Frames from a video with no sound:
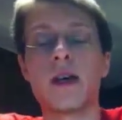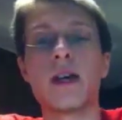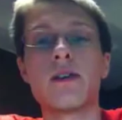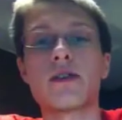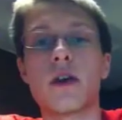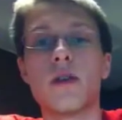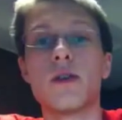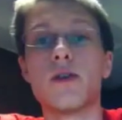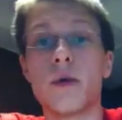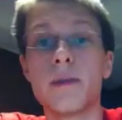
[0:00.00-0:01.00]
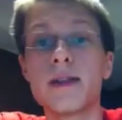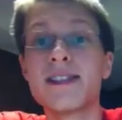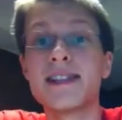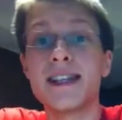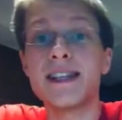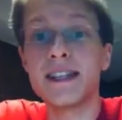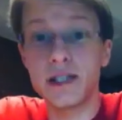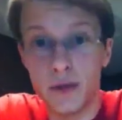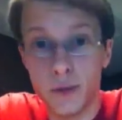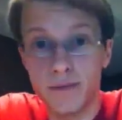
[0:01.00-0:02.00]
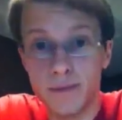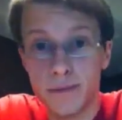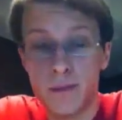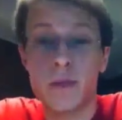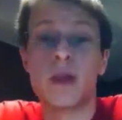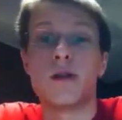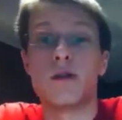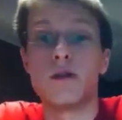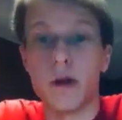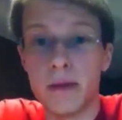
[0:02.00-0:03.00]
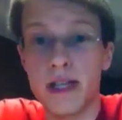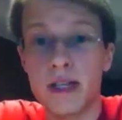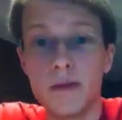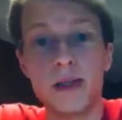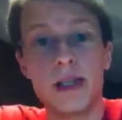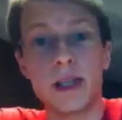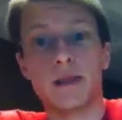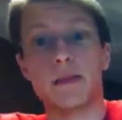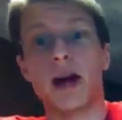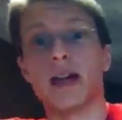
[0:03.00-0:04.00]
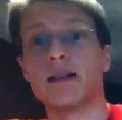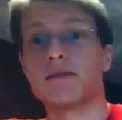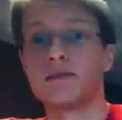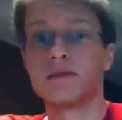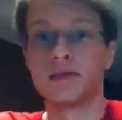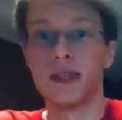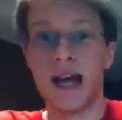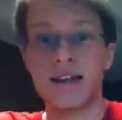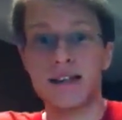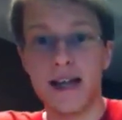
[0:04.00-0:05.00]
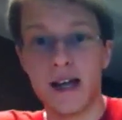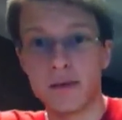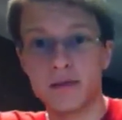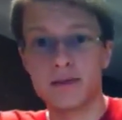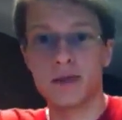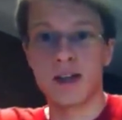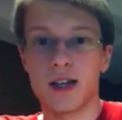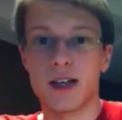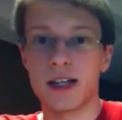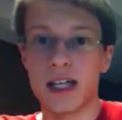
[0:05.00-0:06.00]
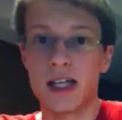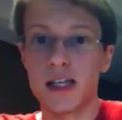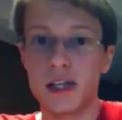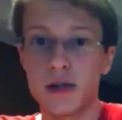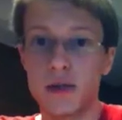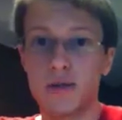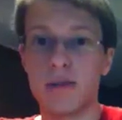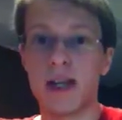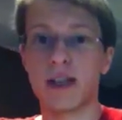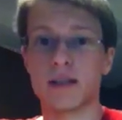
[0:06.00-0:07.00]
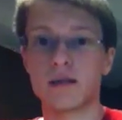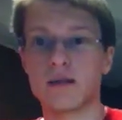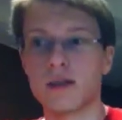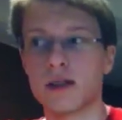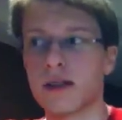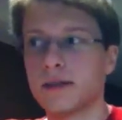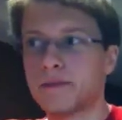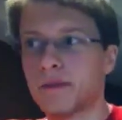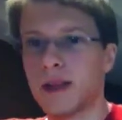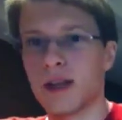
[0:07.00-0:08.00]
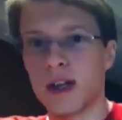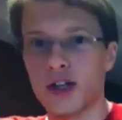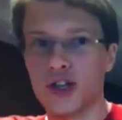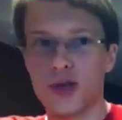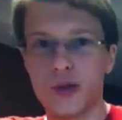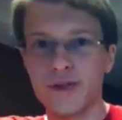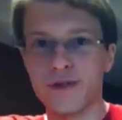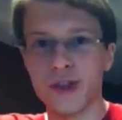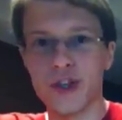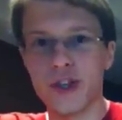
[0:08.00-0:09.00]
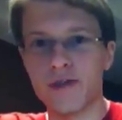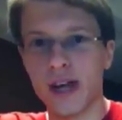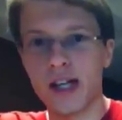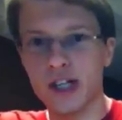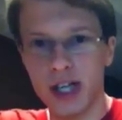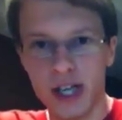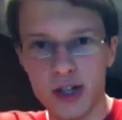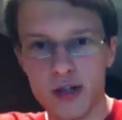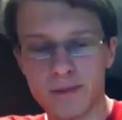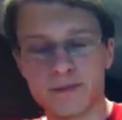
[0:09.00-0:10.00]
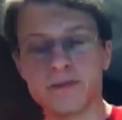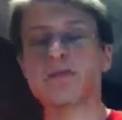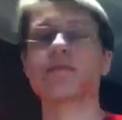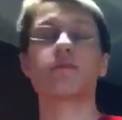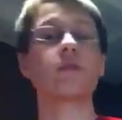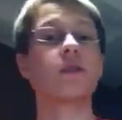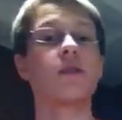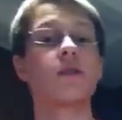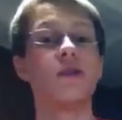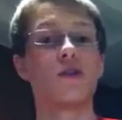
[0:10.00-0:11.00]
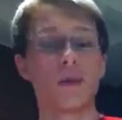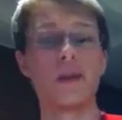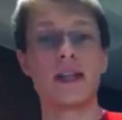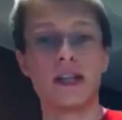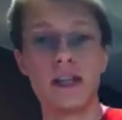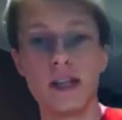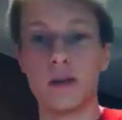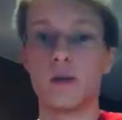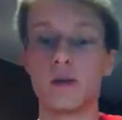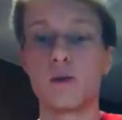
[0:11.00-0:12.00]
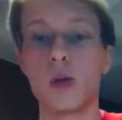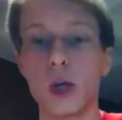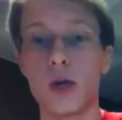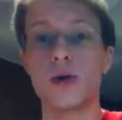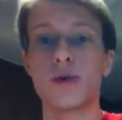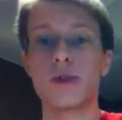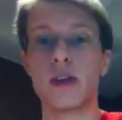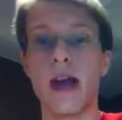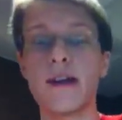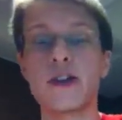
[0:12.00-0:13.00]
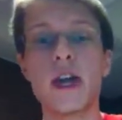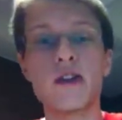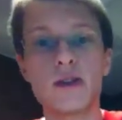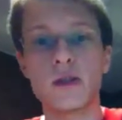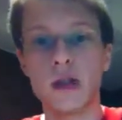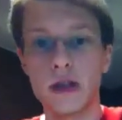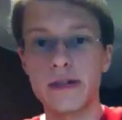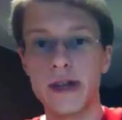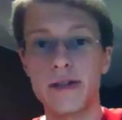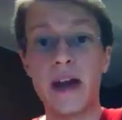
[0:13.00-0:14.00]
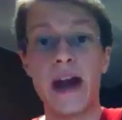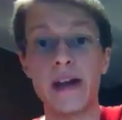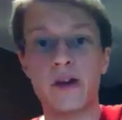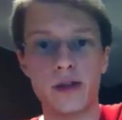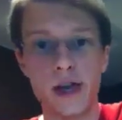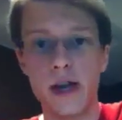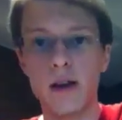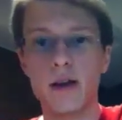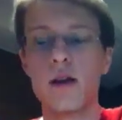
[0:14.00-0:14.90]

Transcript: It is called Normandin E D U. Normandin being my last name, and E D U being a shorter version of education. Normandin E D U will host educational content that I create.